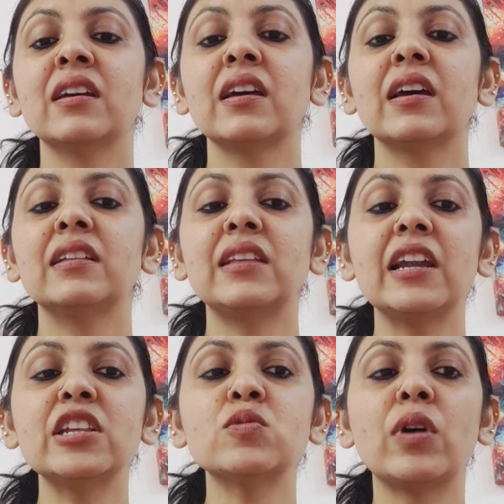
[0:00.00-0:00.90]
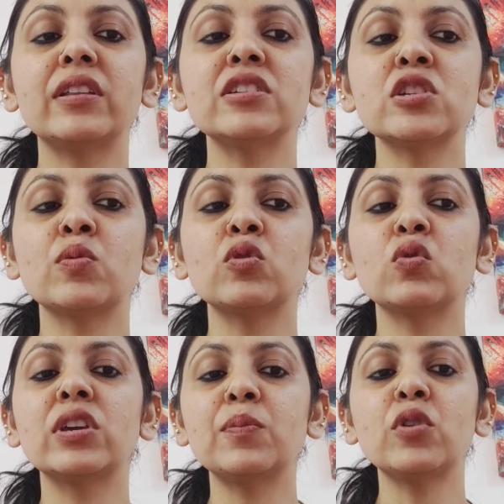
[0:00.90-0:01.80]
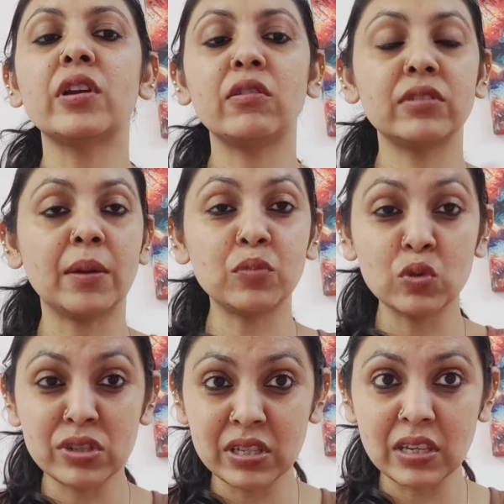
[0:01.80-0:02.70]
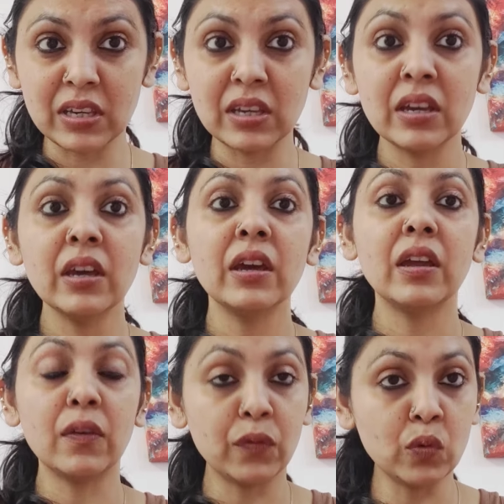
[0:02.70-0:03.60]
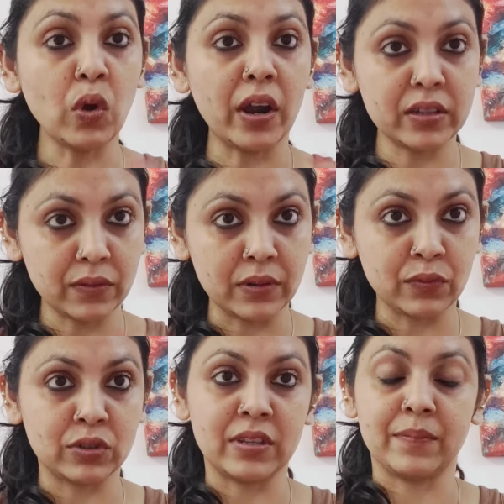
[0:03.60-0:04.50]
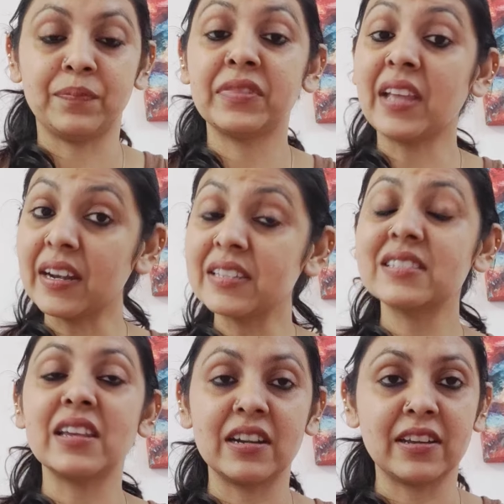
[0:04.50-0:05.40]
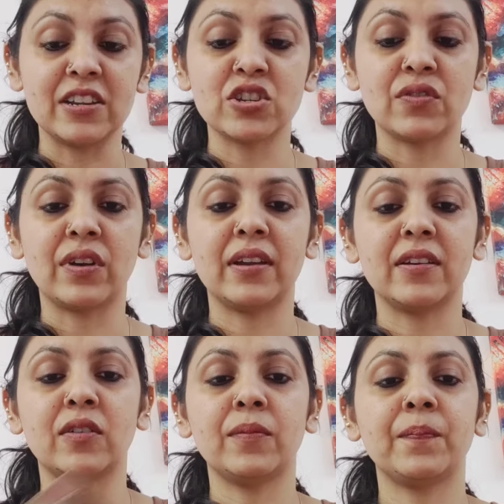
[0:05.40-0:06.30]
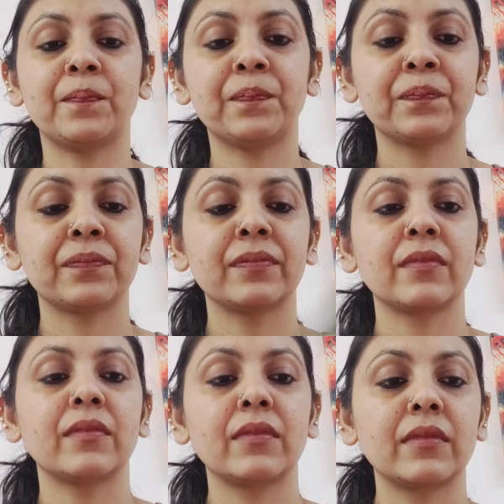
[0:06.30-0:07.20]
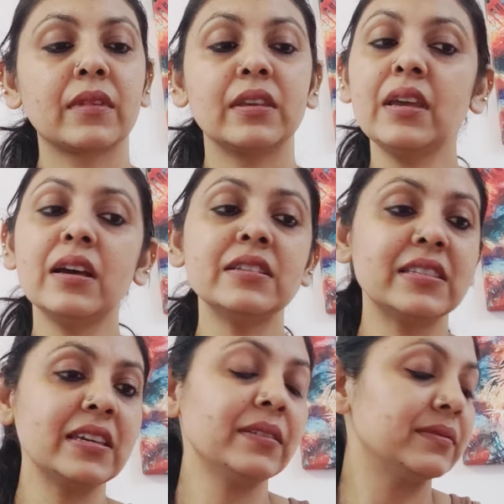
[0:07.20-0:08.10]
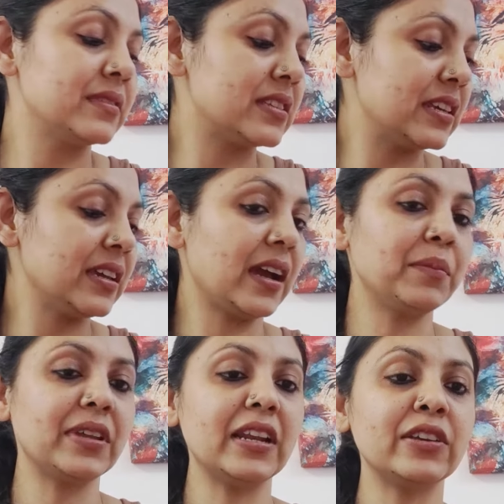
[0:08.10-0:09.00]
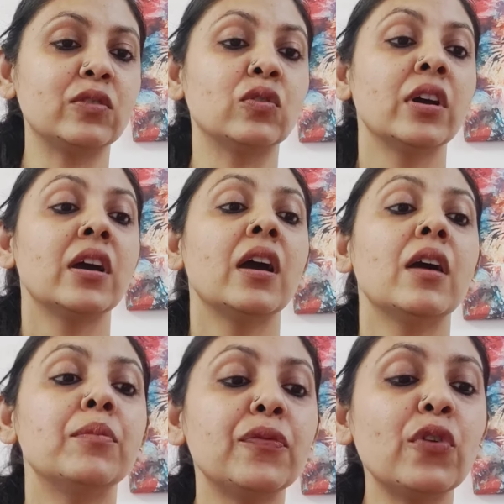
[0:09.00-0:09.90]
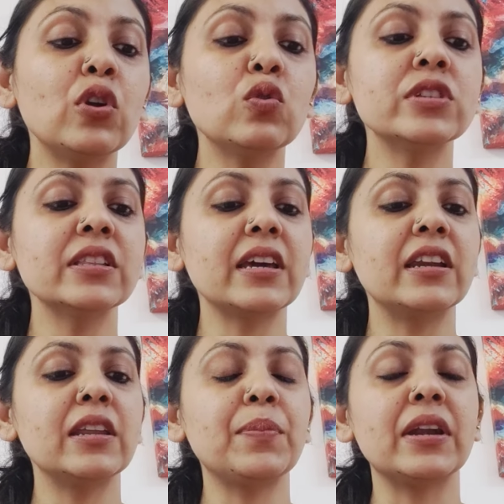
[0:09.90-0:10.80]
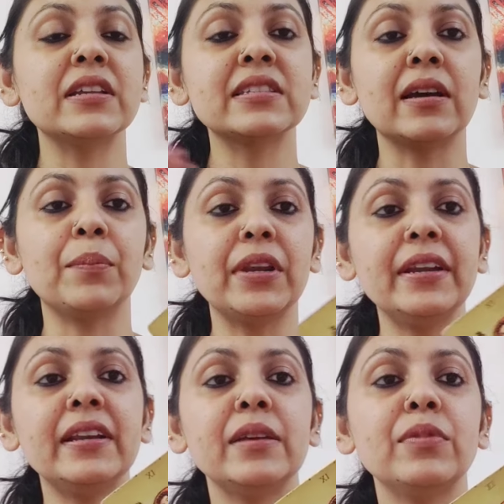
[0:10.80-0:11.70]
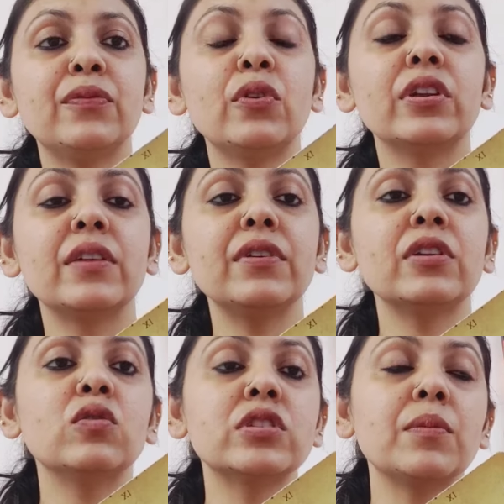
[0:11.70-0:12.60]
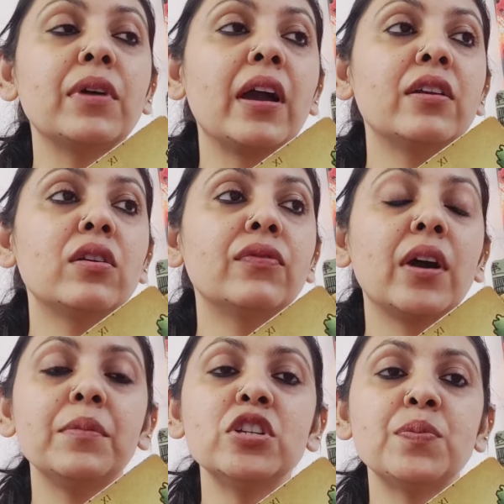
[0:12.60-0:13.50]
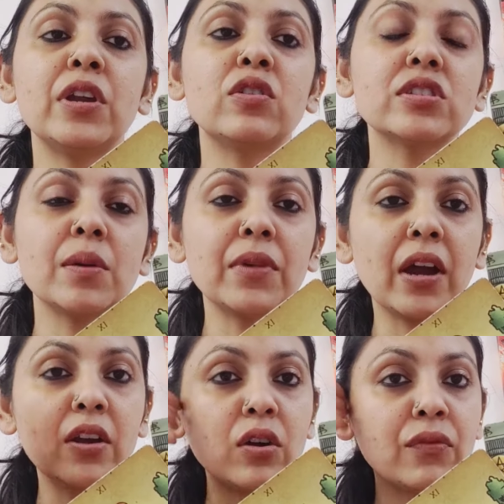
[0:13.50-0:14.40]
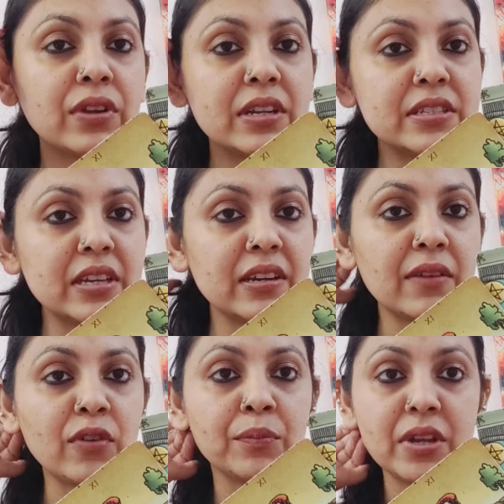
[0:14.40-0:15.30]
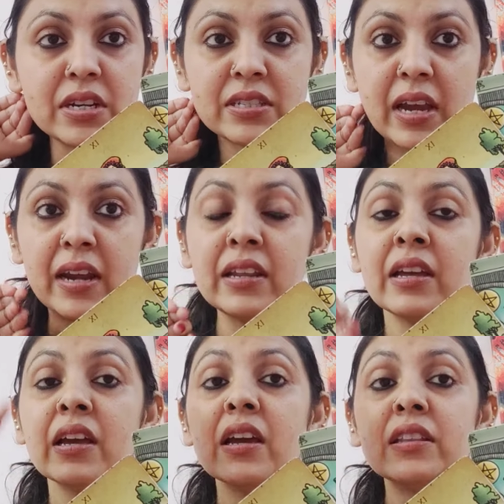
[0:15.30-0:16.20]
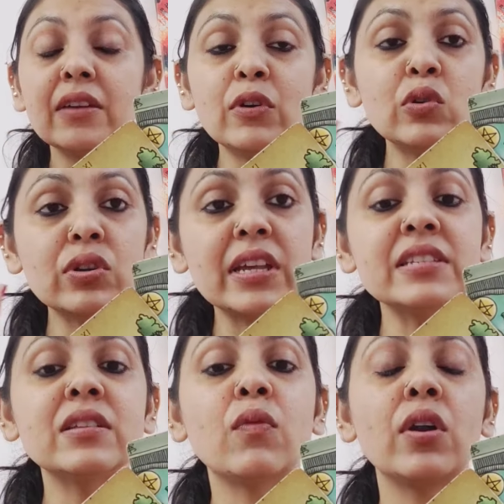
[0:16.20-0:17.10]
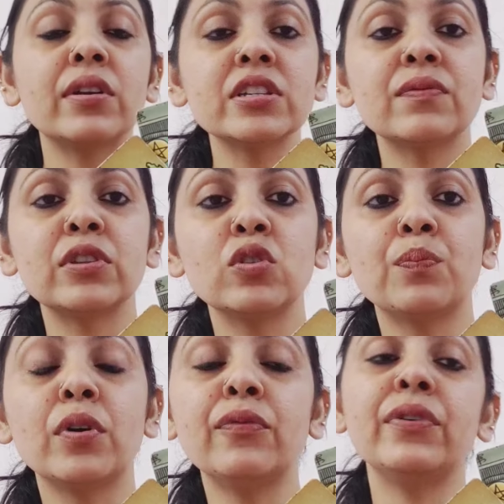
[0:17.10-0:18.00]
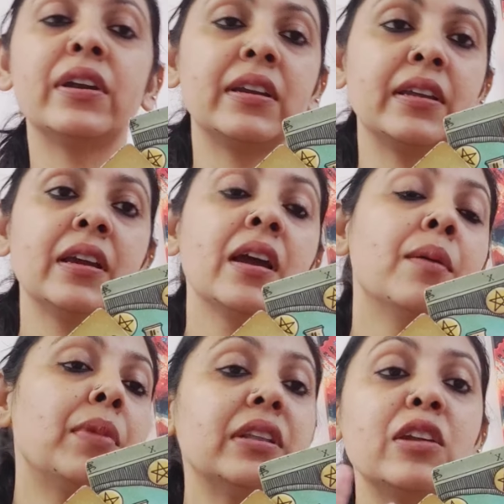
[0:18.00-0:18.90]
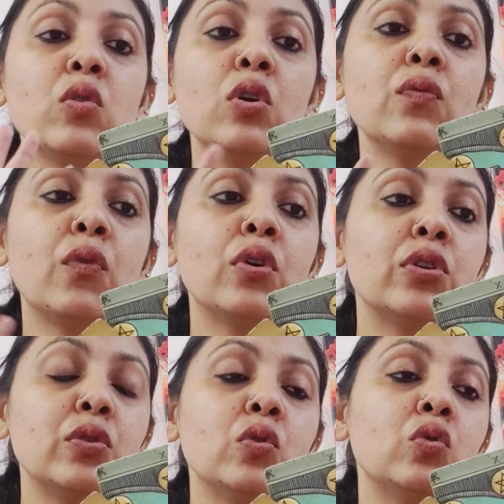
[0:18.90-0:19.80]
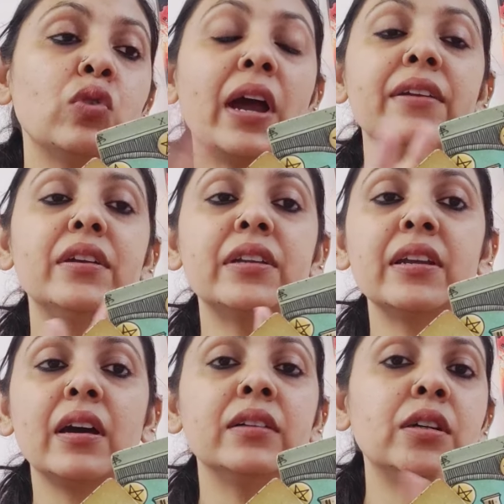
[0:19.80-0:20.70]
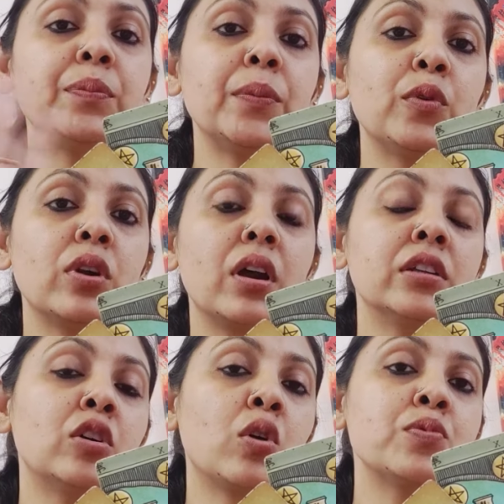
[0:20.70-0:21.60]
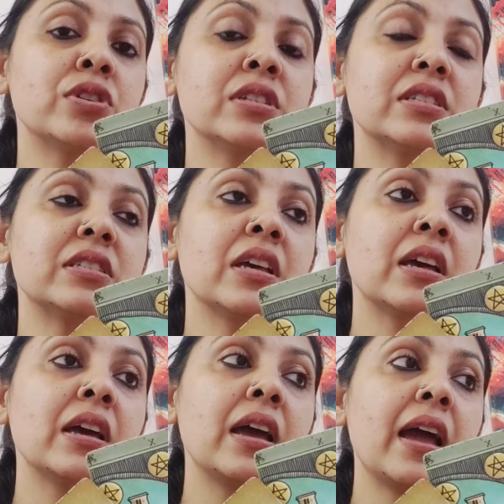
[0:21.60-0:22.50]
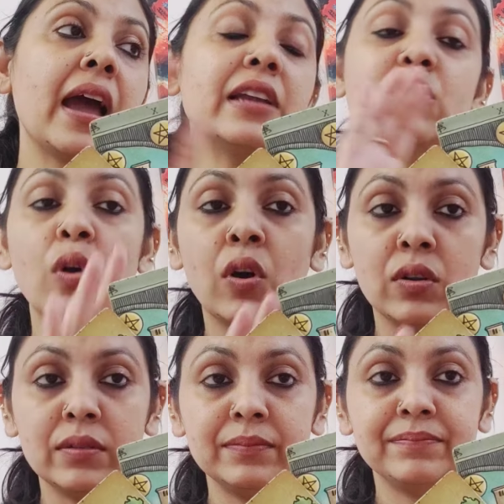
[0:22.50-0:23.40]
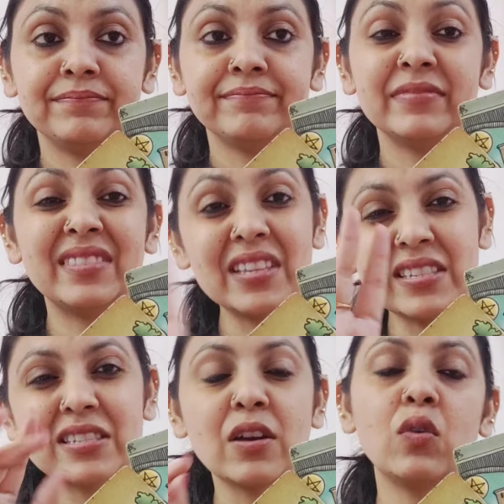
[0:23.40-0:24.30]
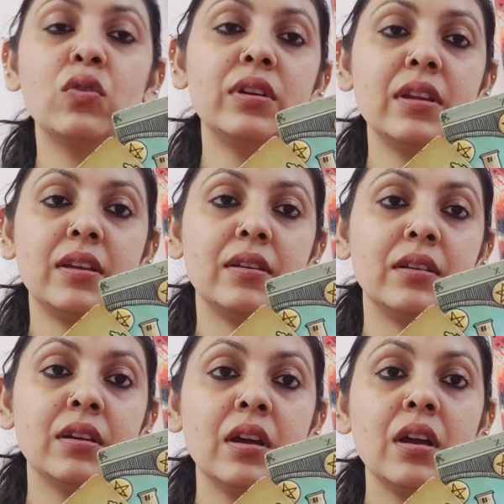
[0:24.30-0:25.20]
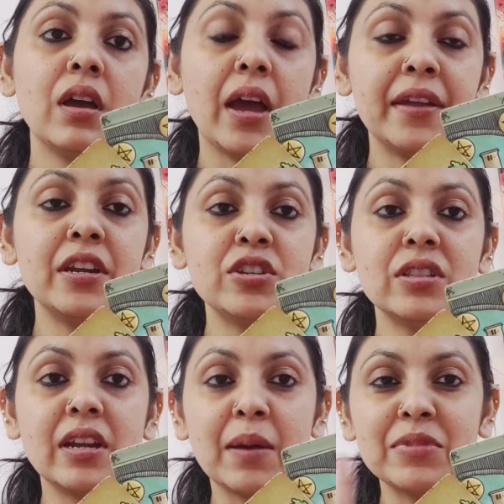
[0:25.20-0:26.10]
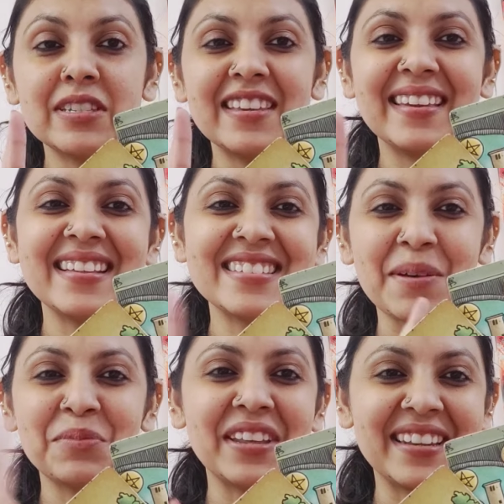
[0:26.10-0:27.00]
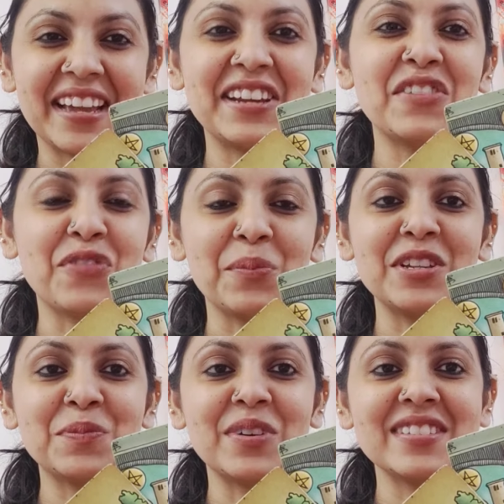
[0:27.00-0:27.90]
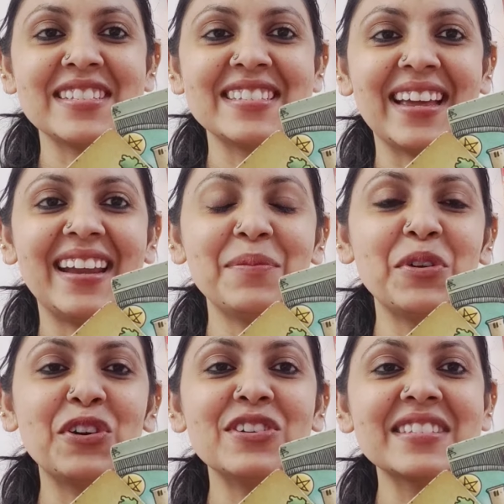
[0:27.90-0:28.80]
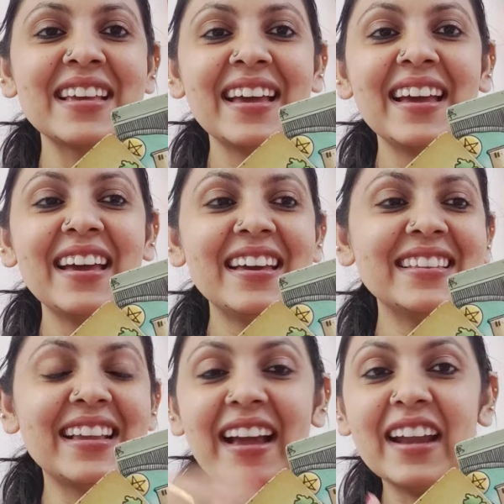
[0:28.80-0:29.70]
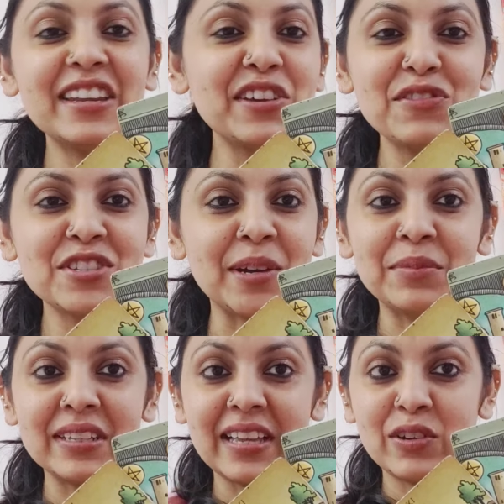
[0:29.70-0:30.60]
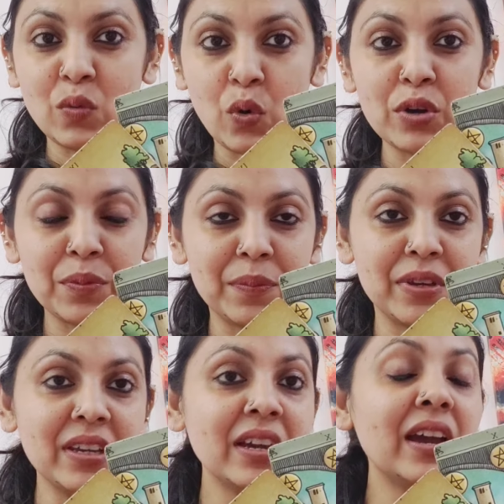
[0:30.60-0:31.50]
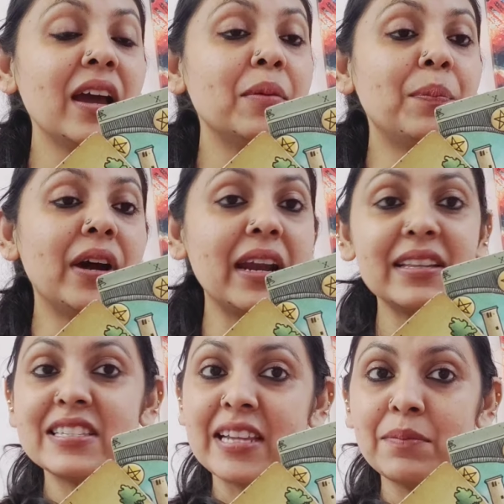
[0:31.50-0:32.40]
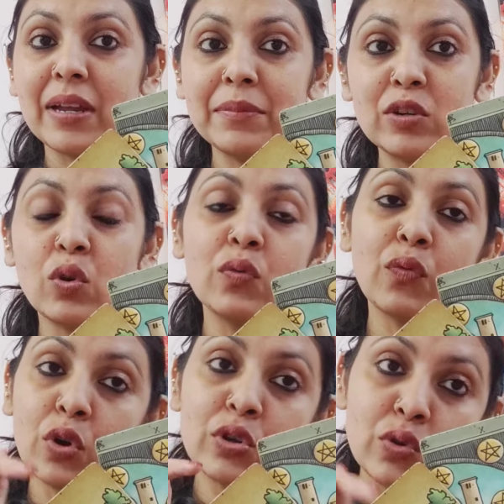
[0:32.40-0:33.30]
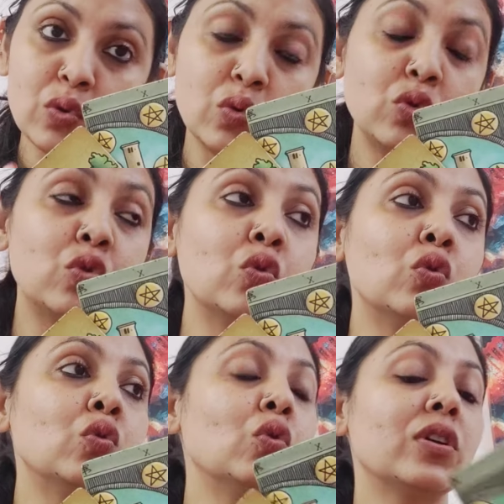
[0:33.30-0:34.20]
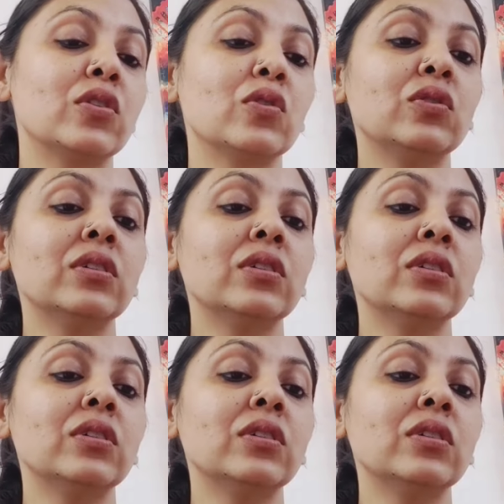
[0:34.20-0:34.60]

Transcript: That is why they just want to keep you around them to see if you are the one for them. That is their intention right now. Yeah, see, I'm telling you. Before losing their independence completely, before giving you some kind of commitment or some kind of green signal from their side, they want to test the waters with you perfectly. But they don't want you to entertain other people or other options at all. This is the only energy that I'm seeing as something negative from this person's side, because they can't give you something that you want, maybe. But at the same time, they don't want you to, you know,